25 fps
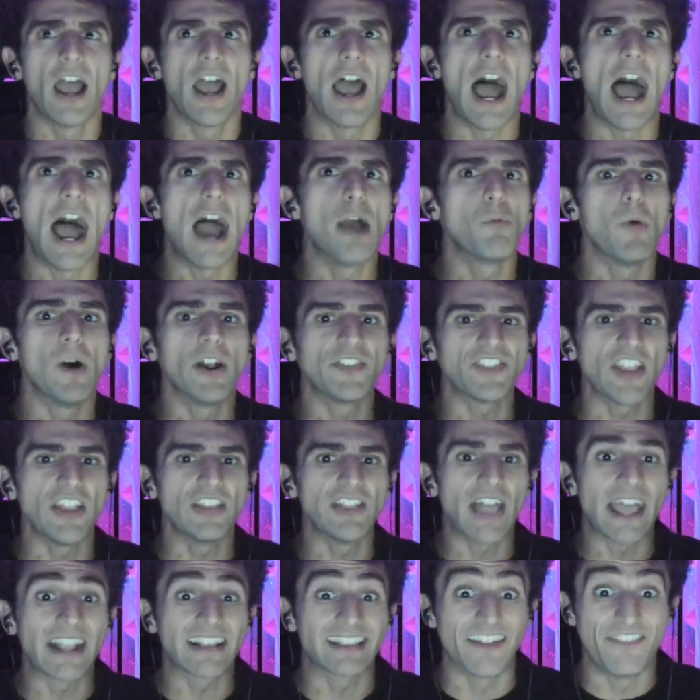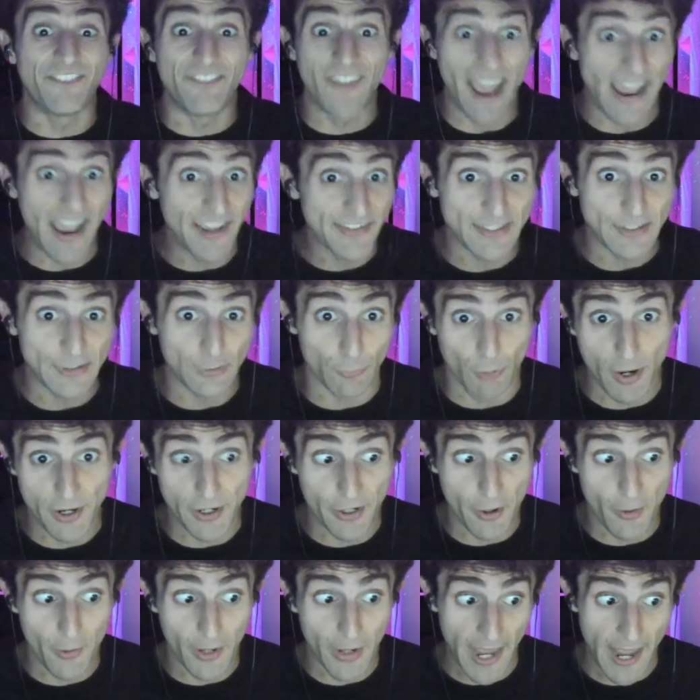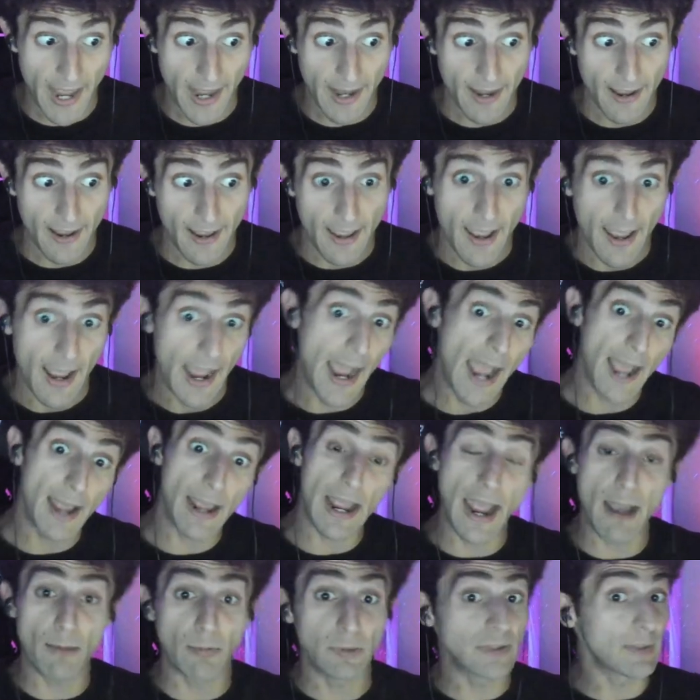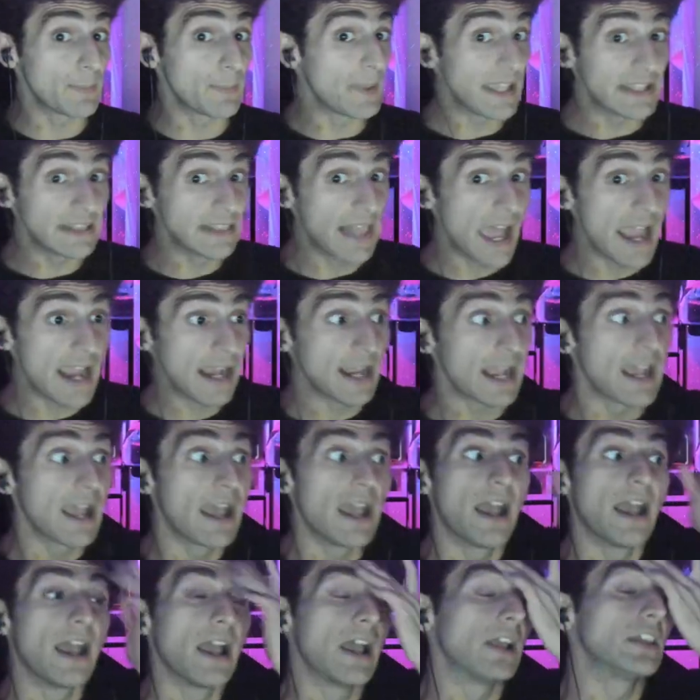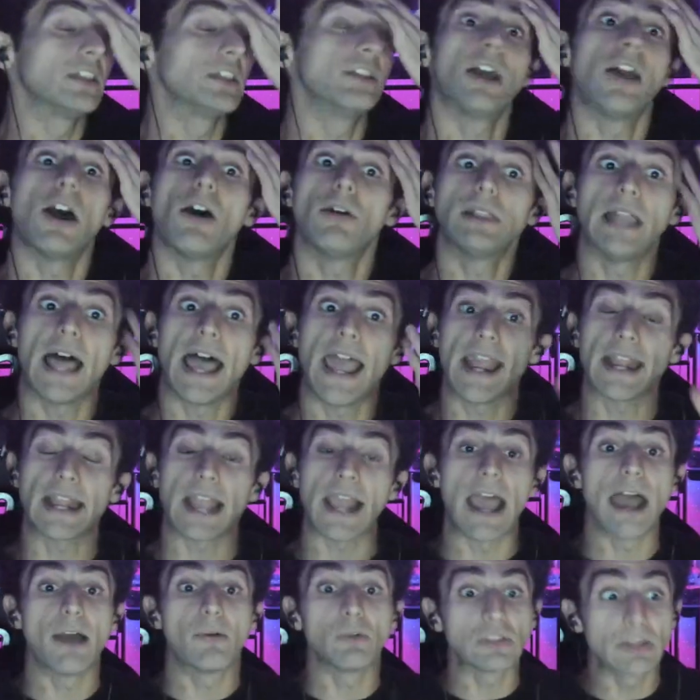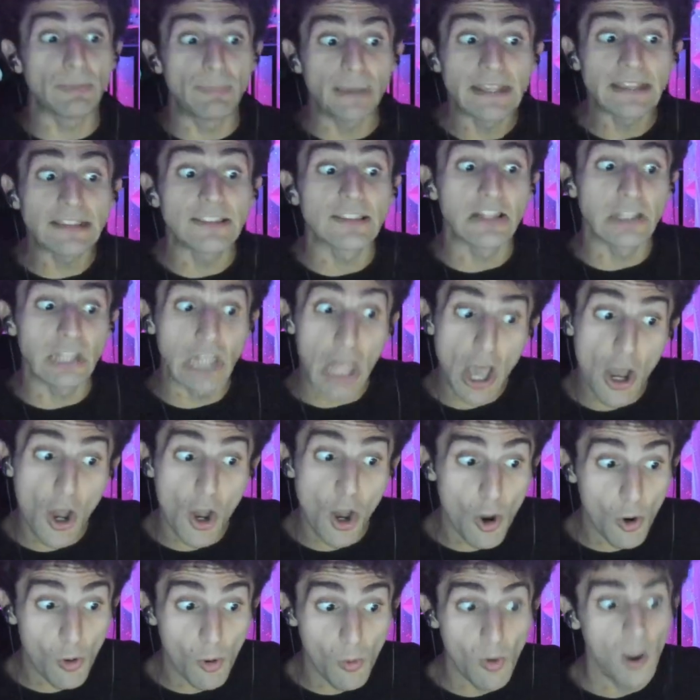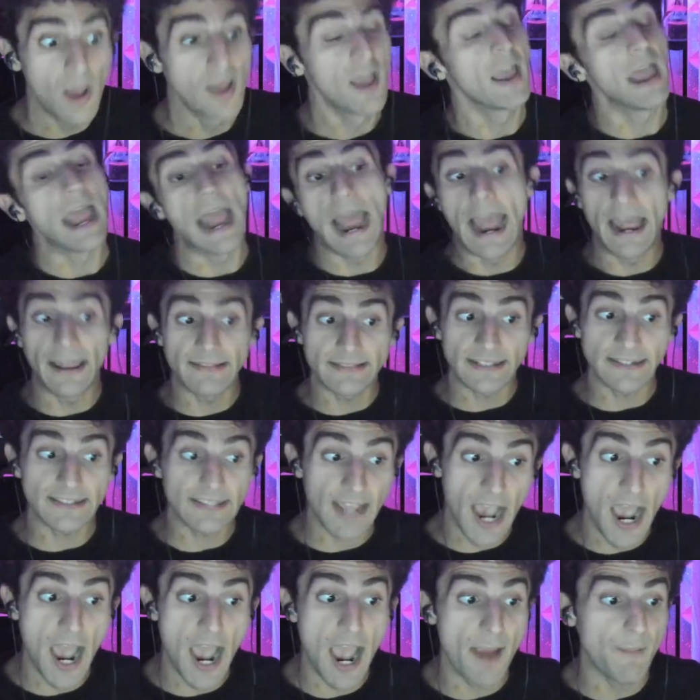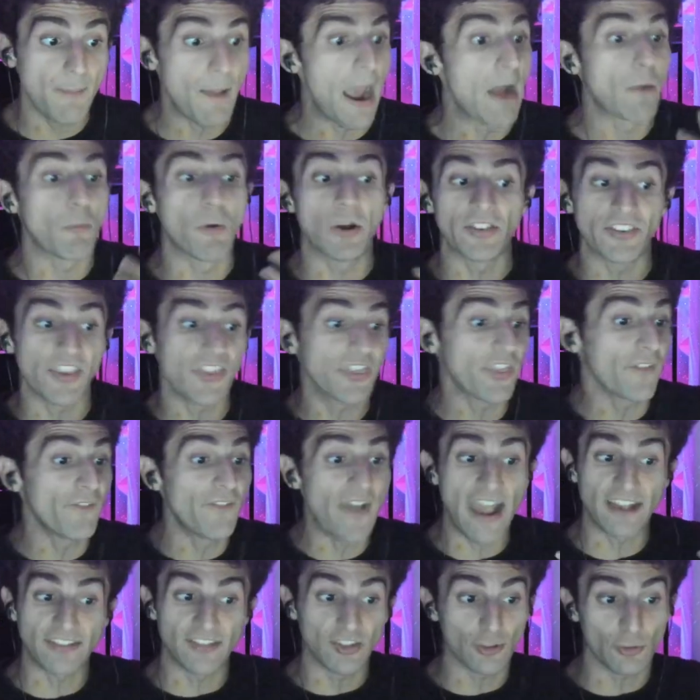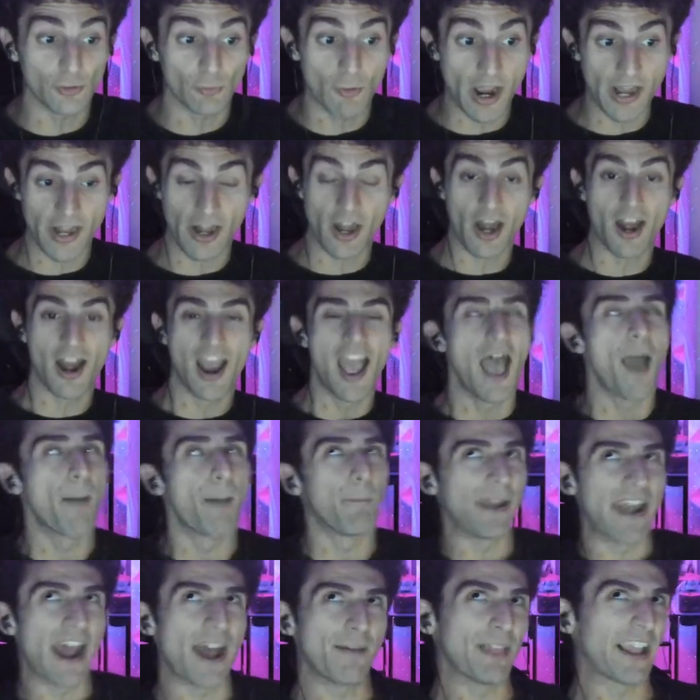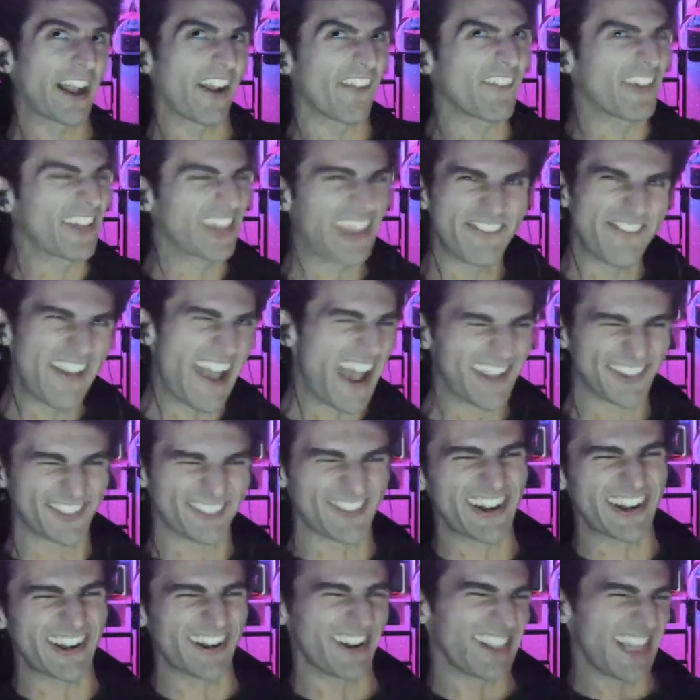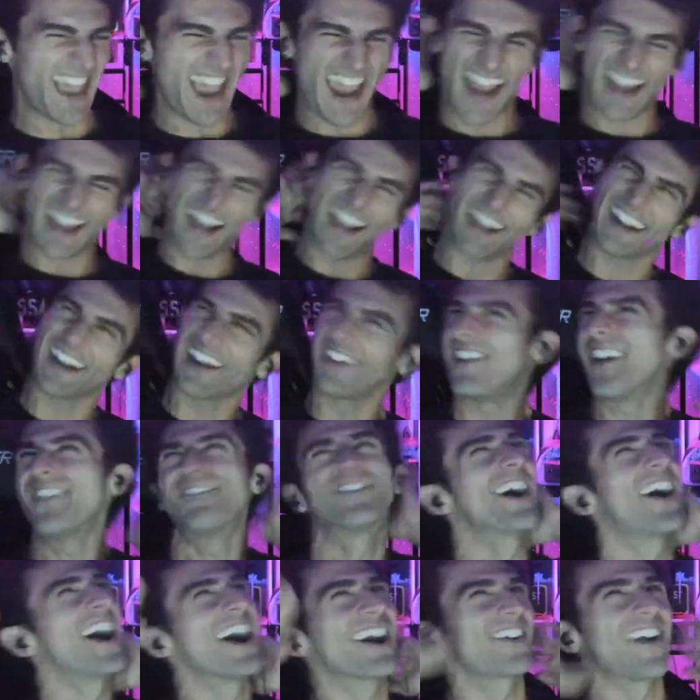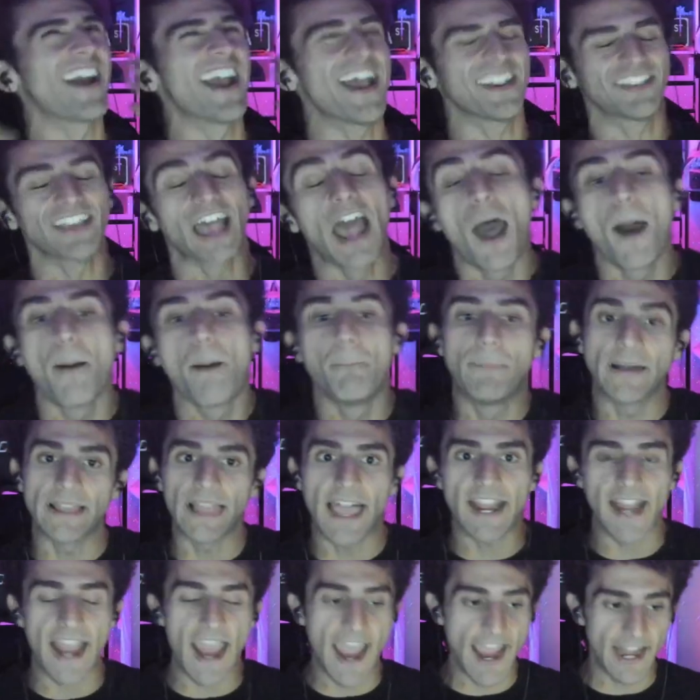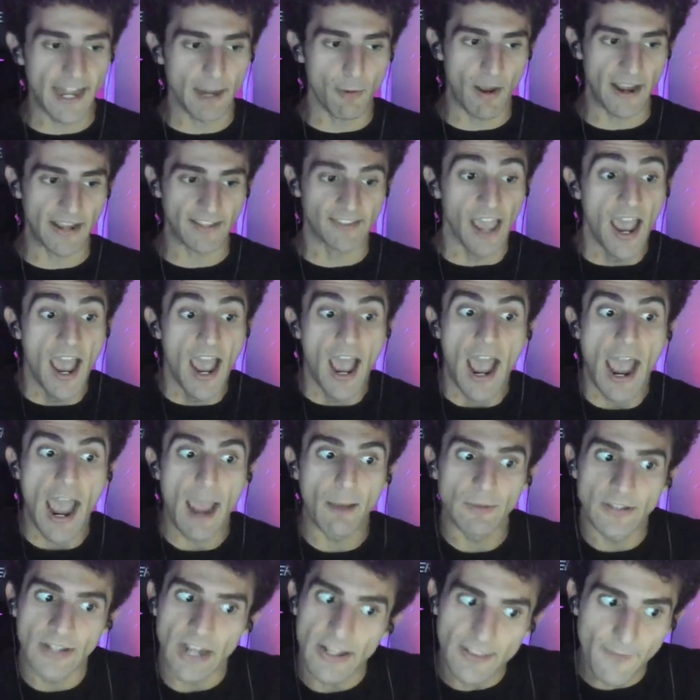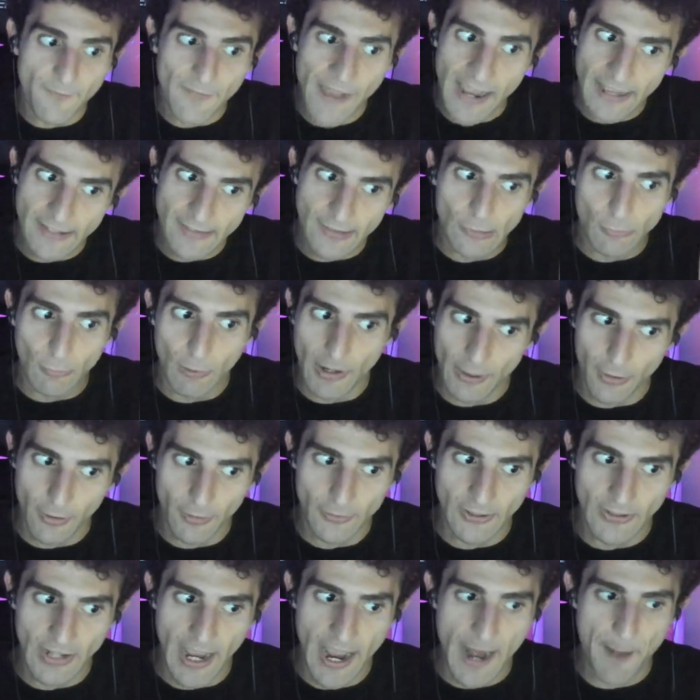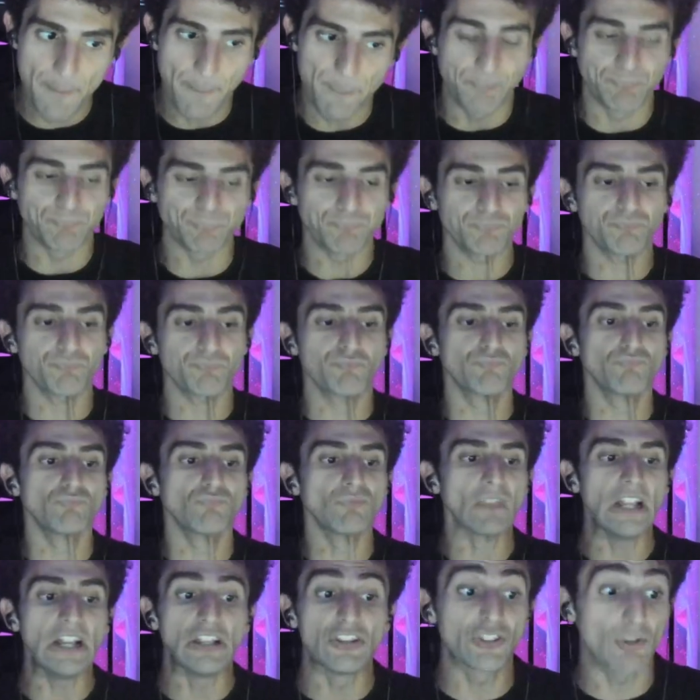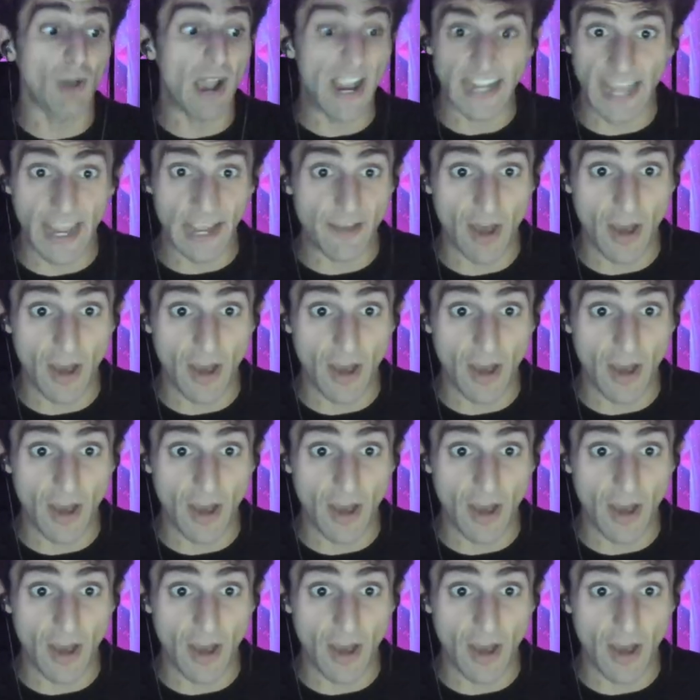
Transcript: I wasn't like the fastest runner, okay? I, I was a bit like, you know, like I was a bit slow at the time I wasn't the fastest runner, but now I'm like a really fast runner. Like, come on, progress. But like, anyways, I was not the fastest runner at the time. So I gave